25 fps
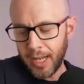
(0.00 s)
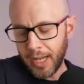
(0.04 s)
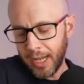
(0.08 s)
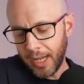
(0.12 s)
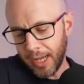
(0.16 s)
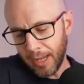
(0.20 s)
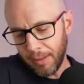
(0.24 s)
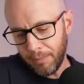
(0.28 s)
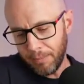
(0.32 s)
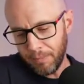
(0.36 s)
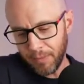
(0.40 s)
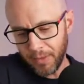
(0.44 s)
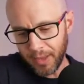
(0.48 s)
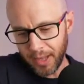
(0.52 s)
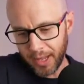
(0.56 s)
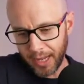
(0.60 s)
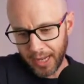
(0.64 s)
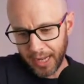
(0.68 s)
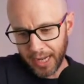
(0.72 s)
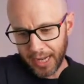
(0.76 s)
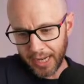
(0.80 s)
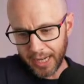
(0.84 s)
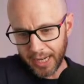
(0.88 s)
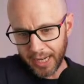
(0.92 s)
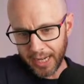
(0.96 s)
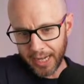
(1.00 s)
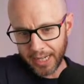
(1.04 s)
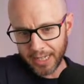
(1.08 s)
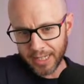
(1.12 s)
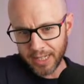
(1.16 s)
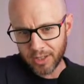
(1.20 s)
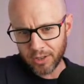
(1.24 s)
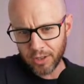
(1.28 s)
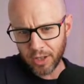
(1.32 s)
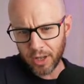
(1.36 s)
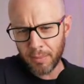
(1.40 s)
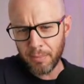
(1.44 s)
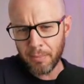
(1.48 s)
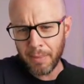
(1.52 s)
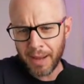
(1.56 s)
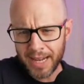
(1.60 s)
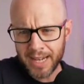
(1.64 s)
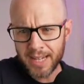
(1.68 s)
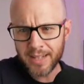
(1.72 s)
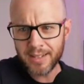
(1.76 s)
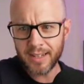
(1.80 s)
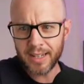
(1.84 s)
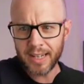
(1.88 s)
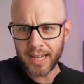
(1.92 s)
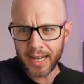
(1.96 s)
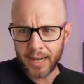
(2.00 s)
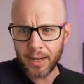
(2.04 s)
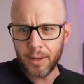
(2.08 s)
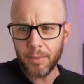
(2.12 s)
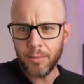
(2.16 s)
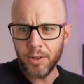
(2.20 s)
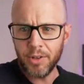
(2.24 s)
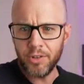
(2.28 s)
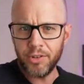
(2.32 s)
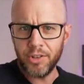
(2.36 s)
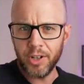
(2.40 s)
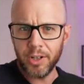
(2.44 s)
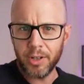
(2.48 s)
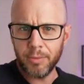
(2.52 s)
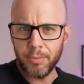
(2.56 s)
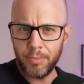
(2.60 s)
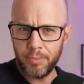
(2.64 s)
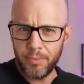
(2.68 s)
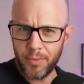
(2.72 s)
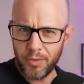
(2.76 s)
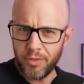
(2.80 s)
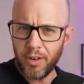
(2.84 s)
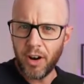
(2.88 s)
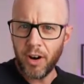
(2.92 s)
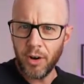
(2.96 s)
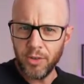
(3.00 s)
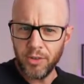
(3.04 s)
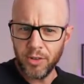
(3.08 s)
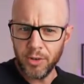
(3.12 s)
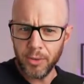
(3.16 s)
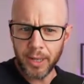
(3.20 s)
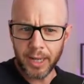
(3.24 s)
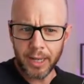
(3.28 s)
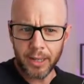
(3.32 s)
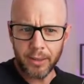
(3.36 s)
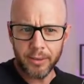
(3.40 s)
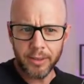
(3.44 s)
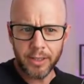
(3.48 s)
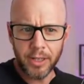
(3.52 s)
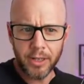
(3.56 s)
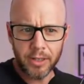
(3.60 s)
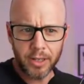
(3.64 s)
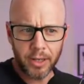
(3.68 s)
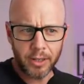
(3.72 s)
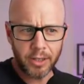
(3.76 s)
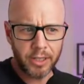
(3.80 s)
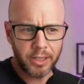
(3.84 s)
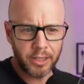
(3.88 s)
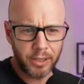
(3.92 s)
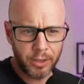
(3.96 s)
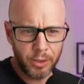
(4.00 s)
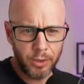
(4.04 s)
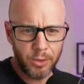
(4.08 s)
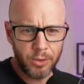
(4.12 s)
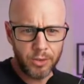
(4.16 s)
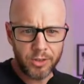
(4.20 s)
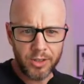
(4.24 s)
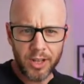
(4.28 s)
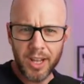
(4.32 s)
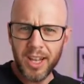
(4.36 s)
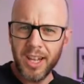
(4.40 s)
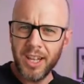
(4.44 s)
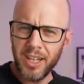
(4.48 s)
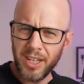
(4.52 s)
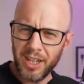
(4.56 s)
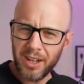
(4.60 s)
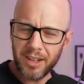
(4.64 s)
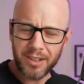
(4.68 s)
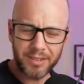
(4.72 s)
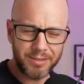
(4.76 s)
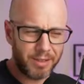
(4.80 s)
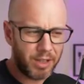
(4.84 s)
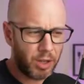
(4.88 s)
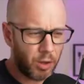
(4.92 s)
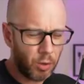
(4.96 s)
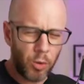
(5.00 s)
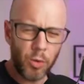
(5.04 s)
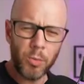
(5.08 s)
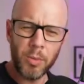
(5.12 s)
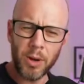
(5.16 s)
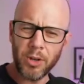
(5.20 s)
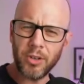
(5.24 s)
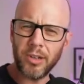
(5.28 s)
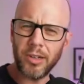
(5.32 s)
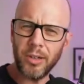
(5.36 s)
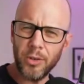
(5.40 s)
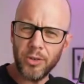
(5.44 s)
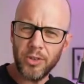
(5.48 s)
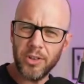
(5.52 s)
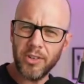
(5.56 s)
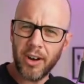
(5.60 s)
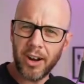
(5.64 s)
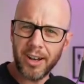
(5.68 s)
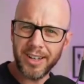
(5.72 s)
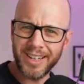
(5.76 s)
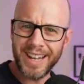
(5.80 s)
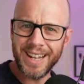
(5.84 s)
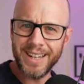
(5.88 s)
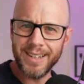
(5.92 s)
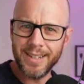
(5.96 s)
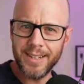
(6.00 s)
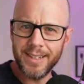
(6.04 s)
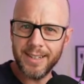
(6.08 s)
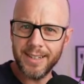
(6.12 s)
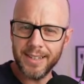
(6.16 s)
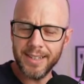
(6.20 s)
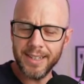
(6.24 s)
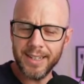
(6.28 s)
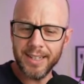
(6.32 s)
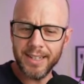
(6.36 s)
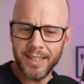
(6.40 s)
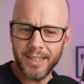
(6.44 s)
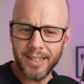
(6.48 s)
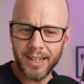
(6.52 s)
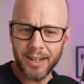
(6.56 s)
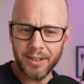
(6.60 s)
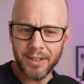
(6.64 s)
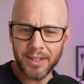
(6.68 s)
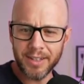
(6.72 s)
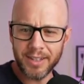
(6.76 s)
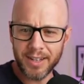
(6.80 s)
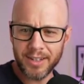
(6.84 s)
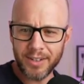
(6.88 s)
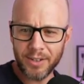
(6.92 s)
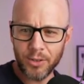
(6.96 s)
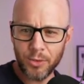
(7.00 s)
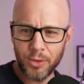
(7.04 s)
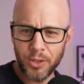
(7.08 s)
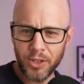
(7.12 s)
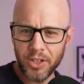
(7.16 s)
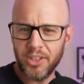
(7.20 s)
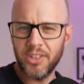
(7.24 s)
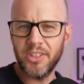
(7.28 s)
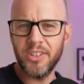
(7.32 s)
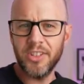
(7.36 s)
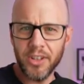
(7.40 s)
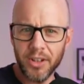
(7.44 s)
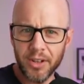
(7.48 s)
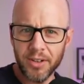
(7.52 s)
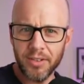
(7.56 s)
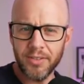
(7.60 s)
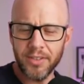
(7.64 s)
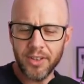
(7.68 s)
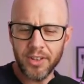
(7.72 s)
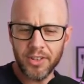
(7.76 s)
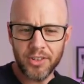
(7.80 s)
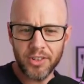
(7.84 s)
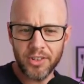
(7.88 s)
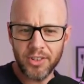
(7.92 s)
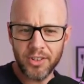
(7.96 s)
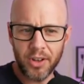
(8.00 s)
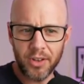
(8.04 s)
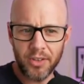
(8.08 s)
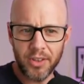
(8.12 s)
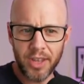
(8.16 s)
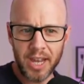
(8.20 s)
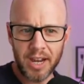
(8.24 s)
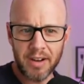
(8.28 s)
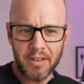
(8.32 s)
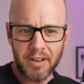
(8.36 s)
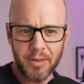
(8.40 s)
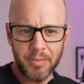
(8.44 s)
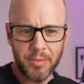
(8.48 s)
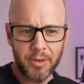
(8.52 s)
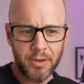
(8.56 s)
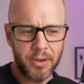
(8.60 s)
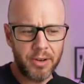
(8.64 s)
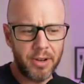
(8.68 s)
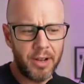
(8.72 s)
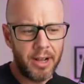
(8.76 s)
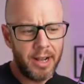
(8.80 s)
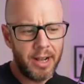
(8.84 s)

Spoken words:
And it's amazing how much it throws you out. You know, you almost lose your identity. You know, it's all your stuff that's just not there anymore.